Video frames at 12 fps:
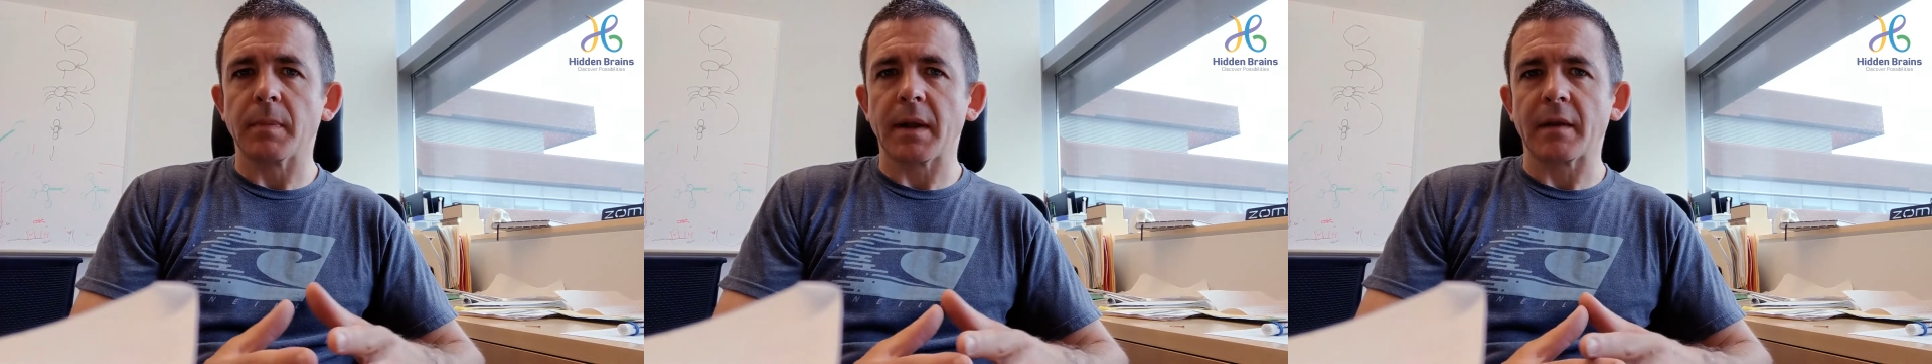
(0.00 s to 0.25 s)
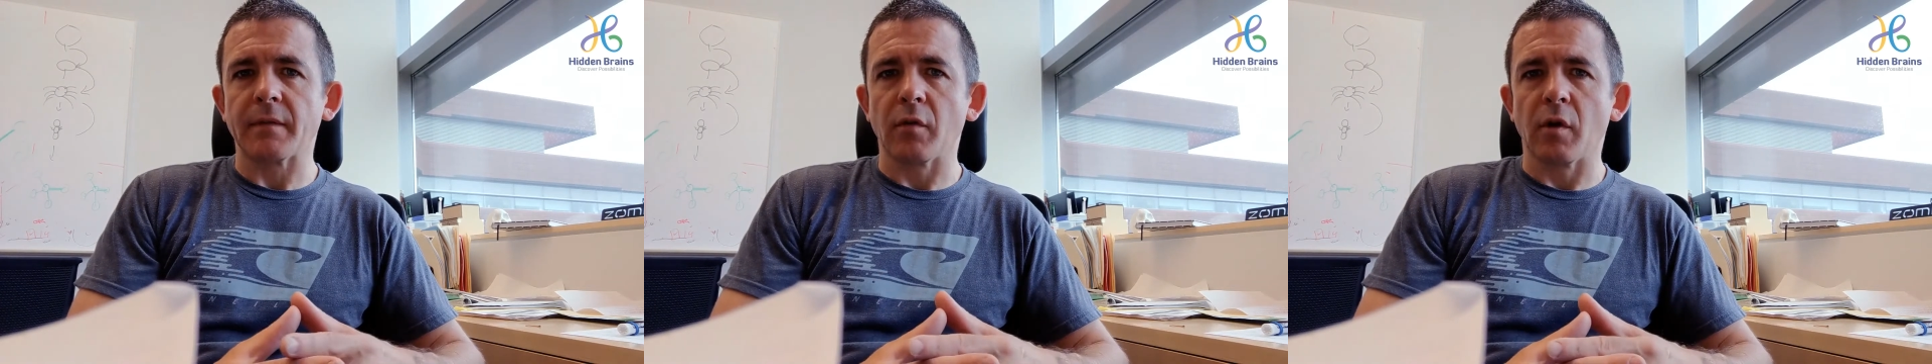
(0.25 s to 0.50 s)

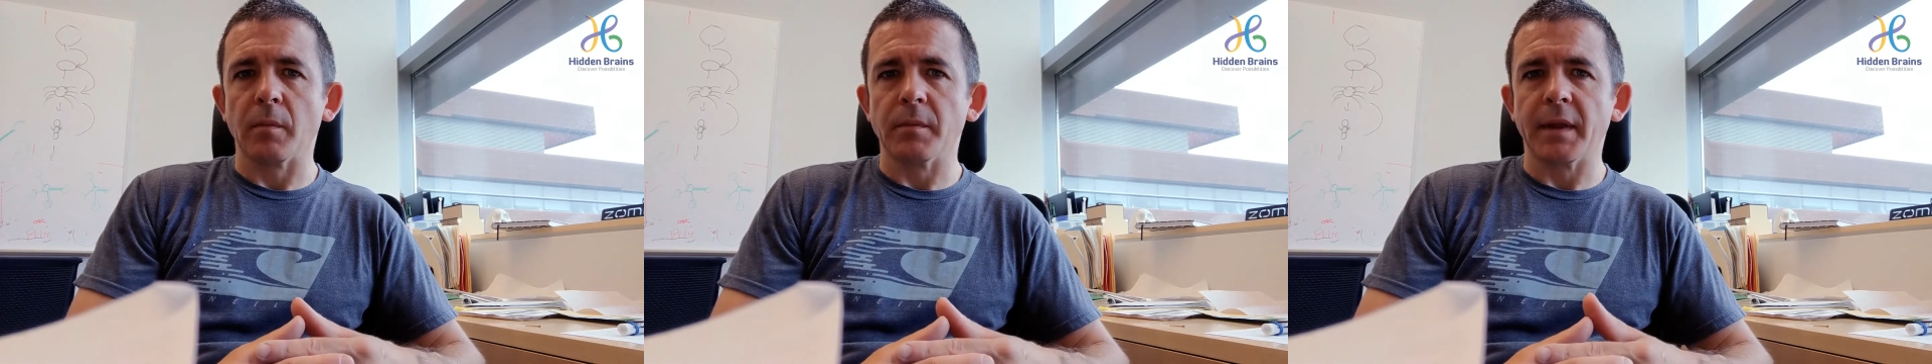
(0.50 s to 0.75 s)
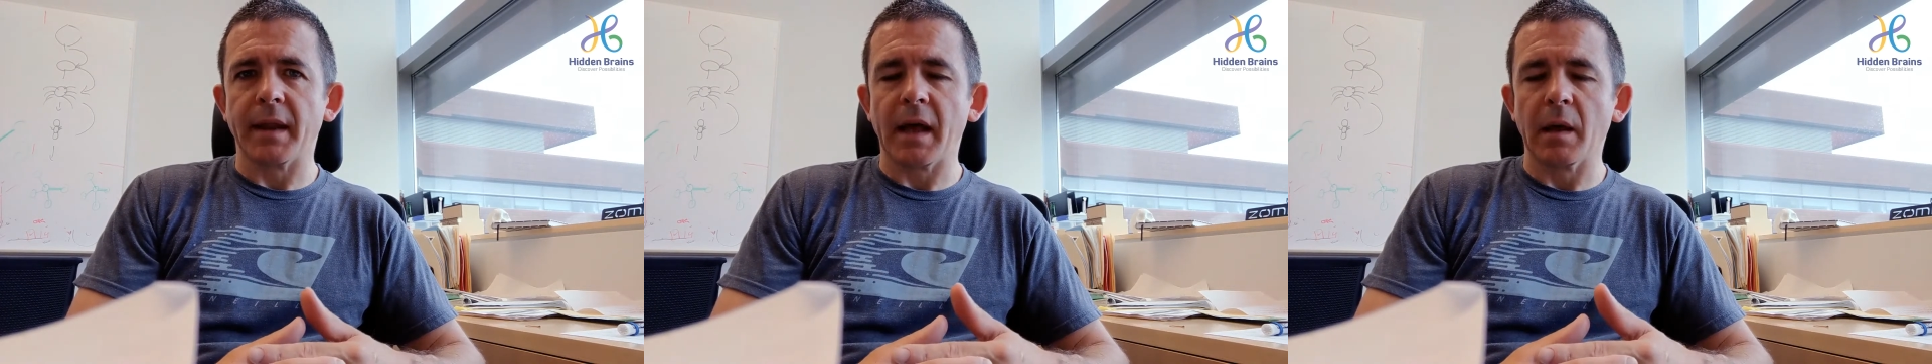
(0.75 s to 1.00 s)
platform
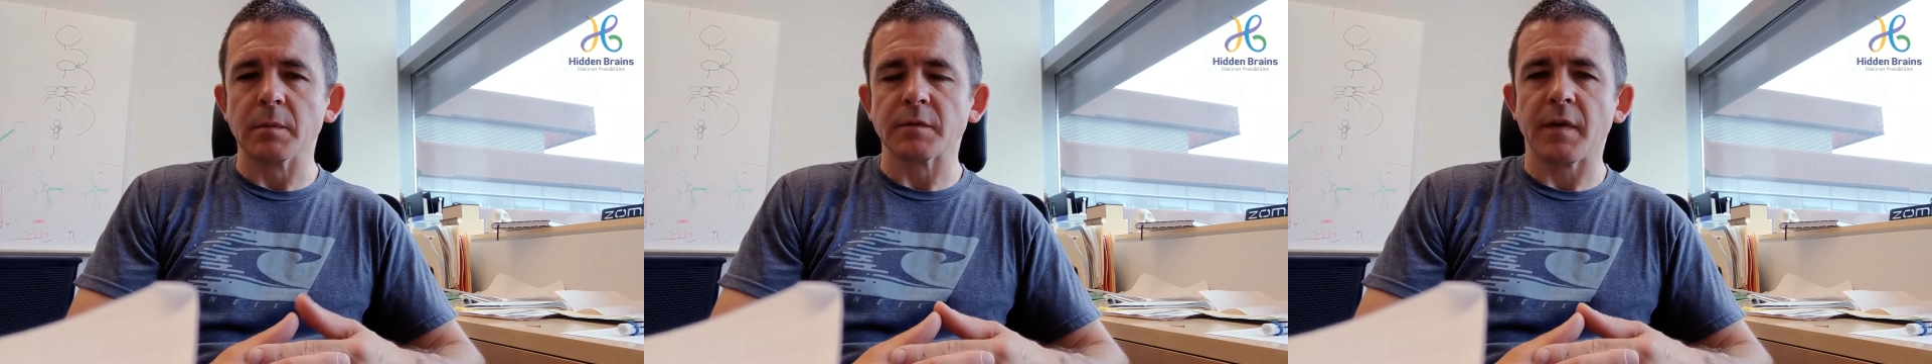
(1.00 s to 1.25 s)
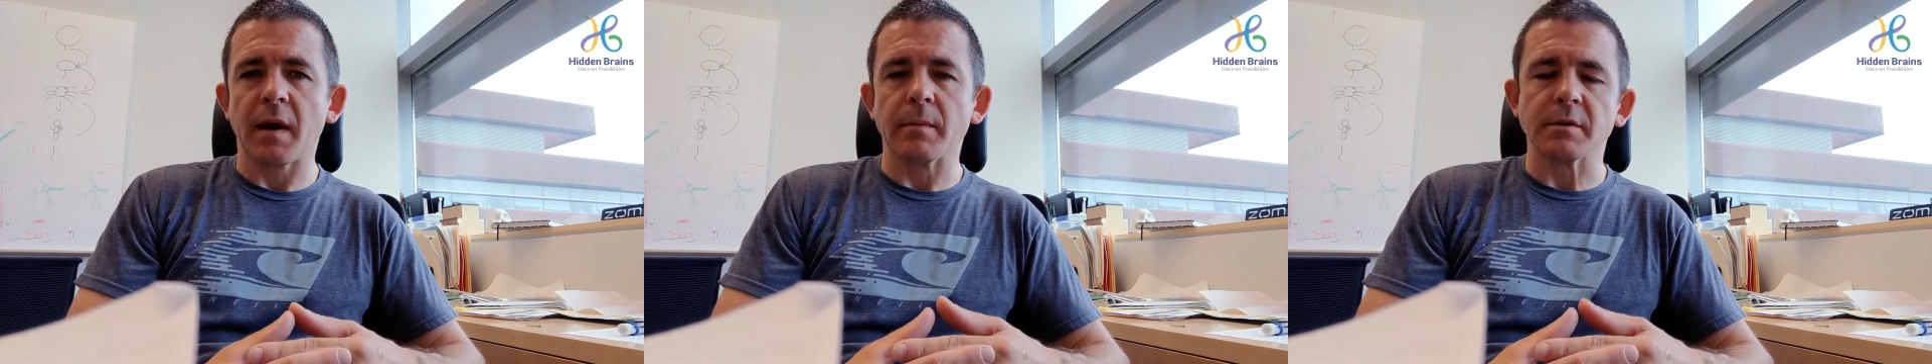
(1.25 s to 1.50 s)
that helps
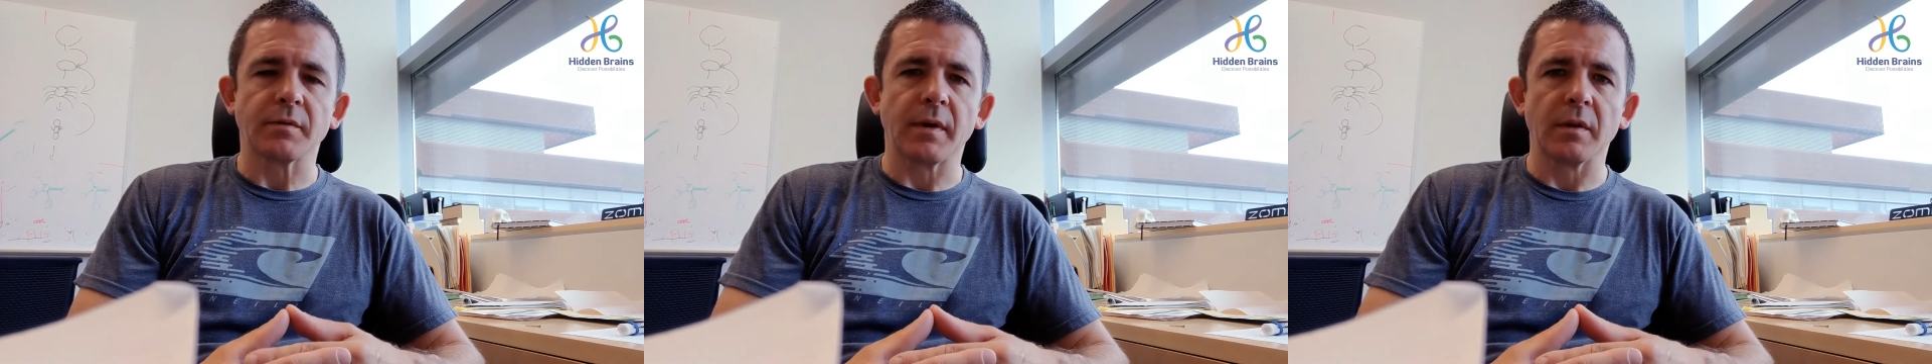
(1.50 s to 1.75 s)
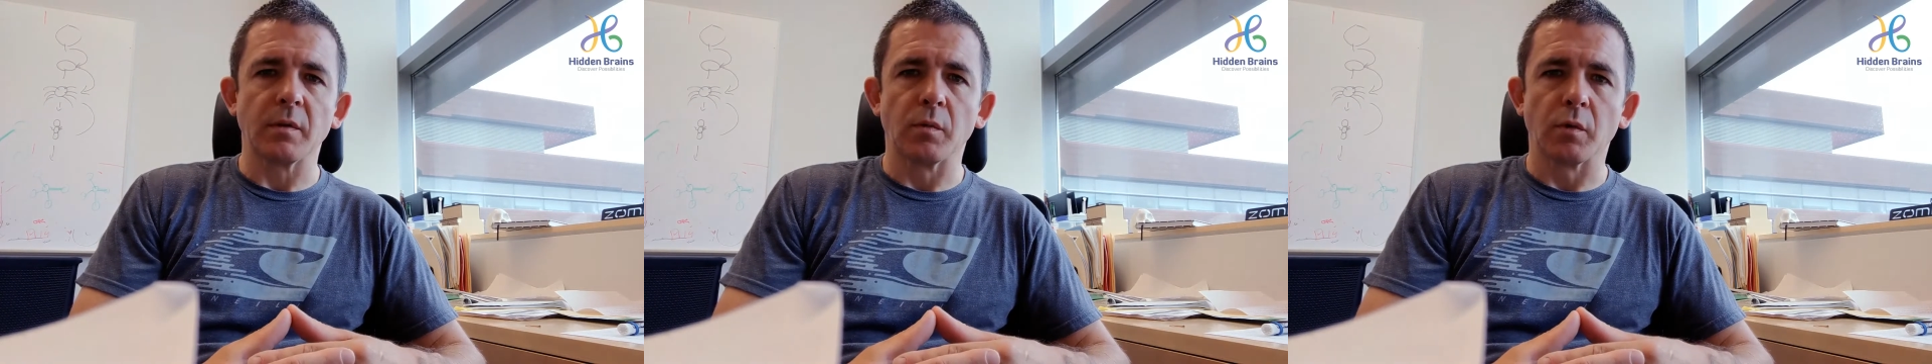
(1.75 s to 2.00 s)
farmers
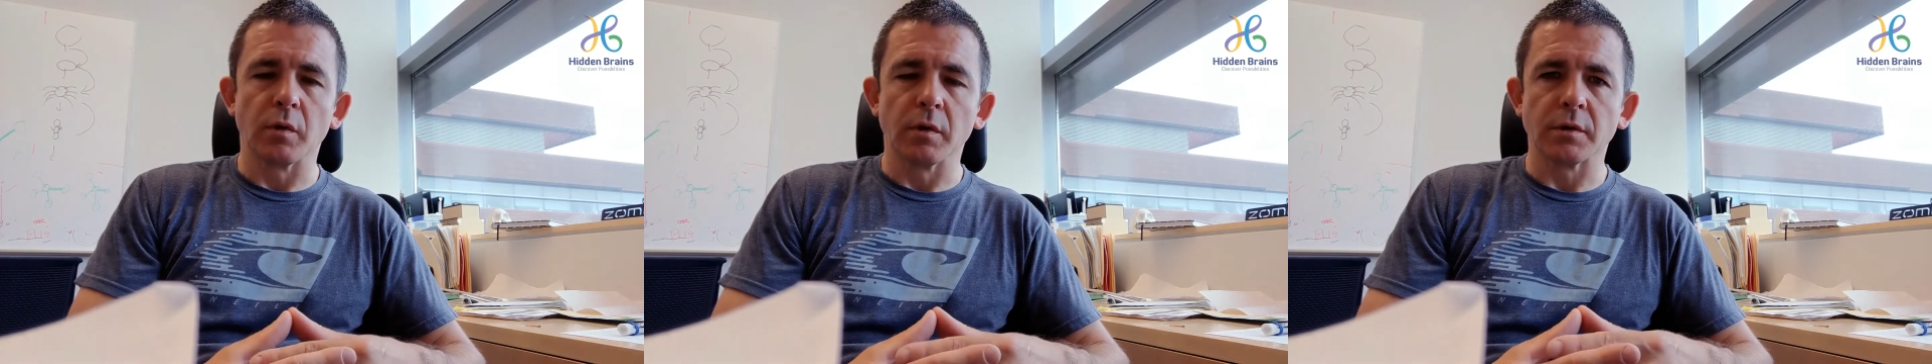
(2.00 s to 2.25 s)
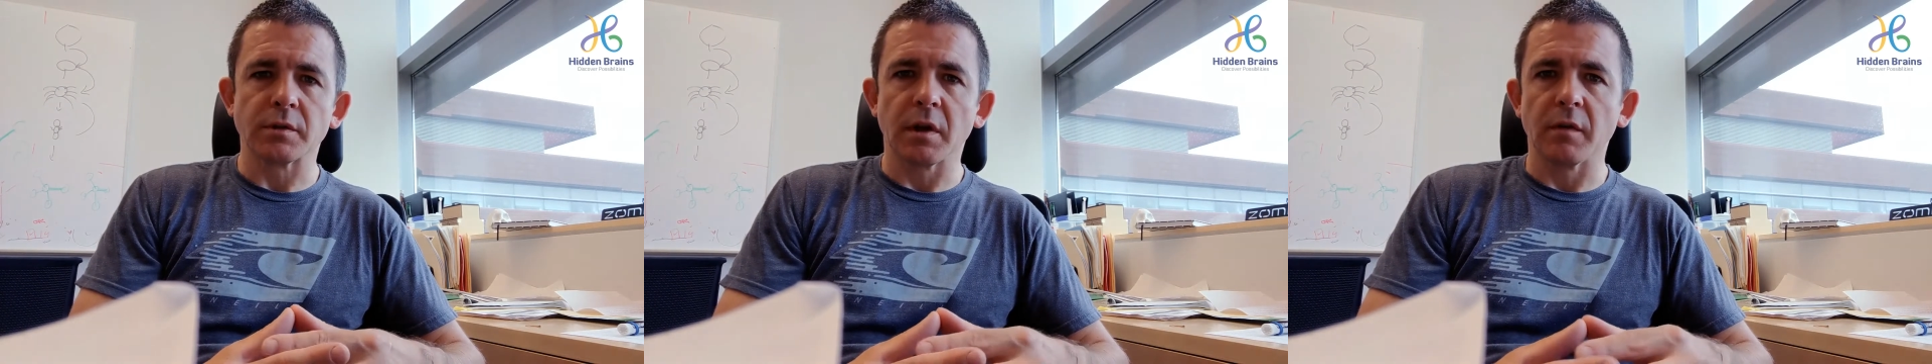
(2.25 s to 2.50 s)
around the
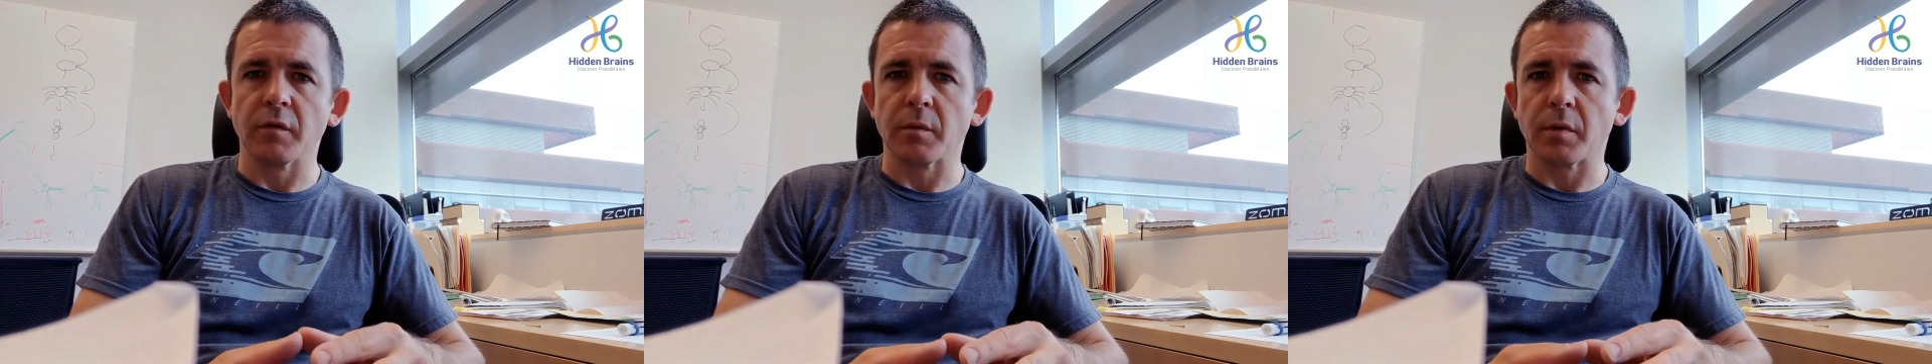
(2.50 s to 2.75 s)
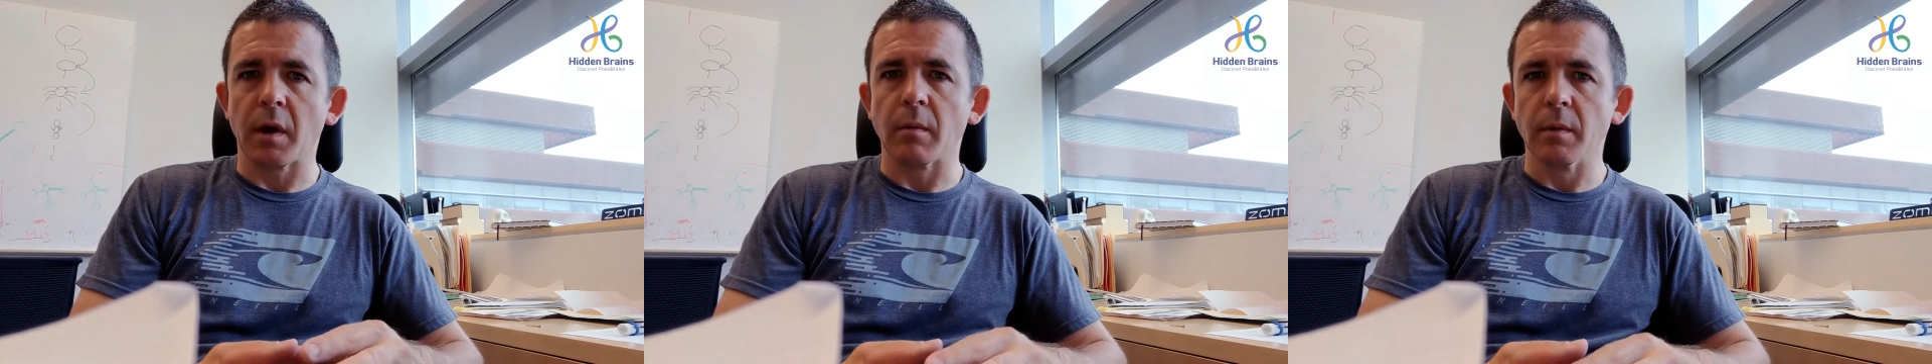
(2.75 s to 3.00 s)
world solve their
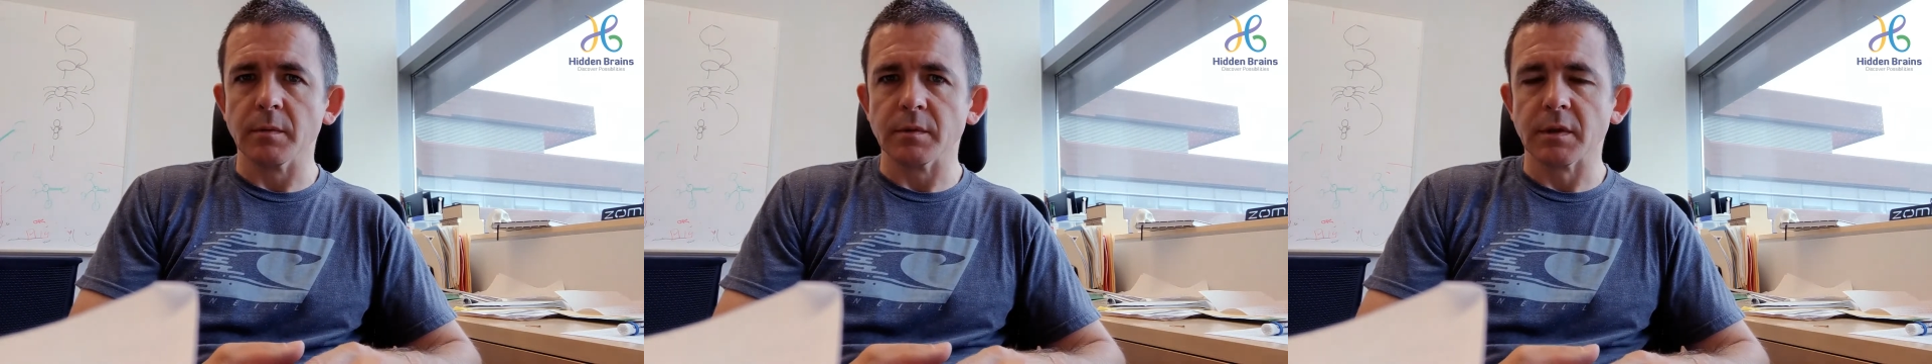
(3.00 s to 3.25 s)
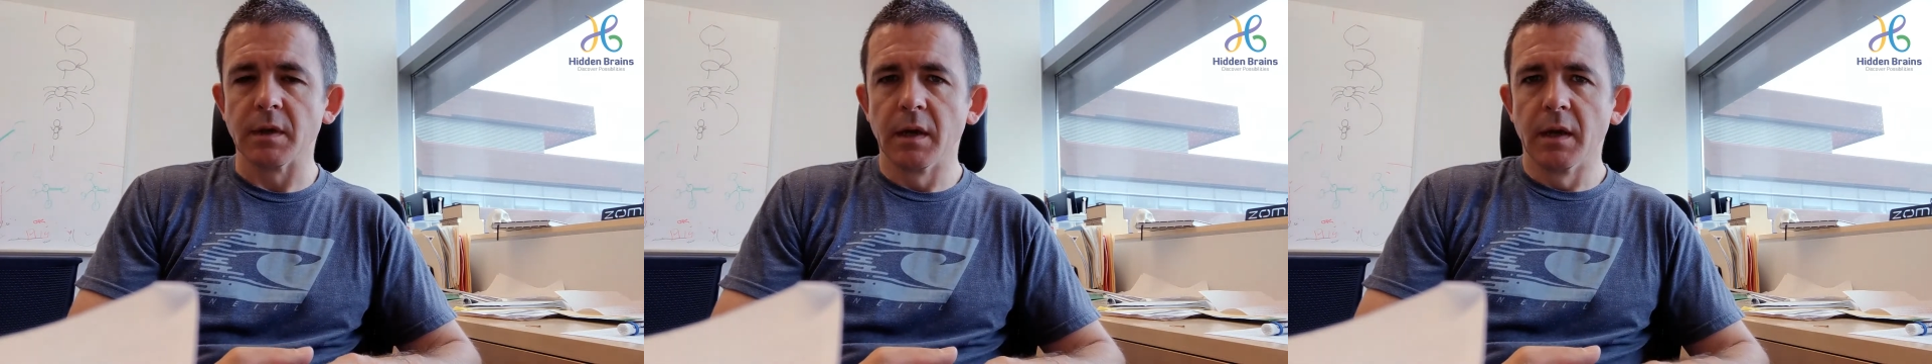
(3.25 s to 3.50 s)

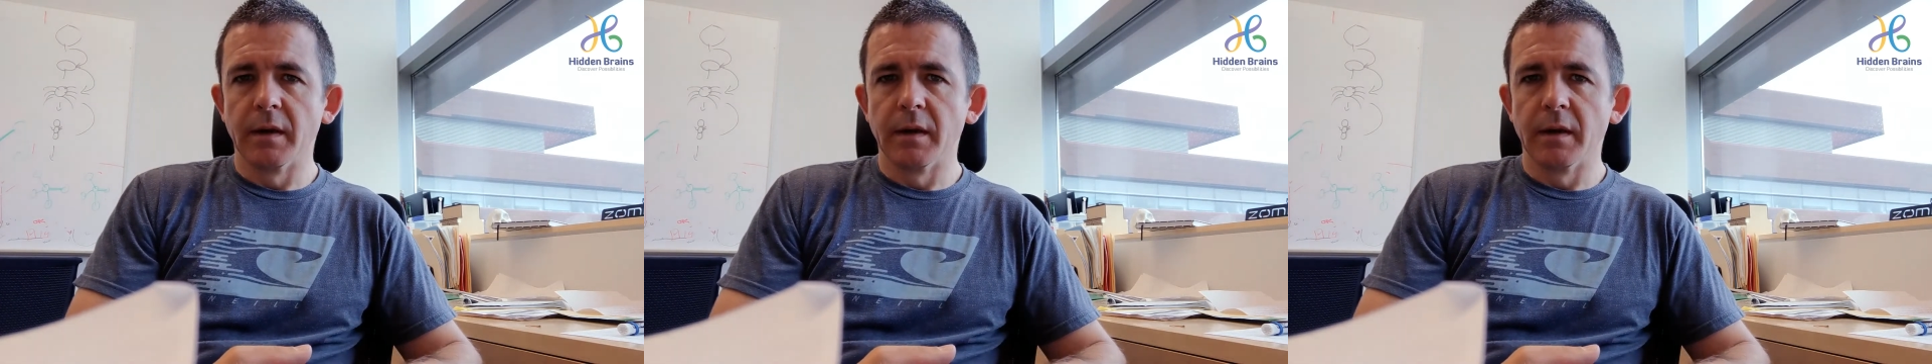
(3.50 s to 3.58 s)
problems.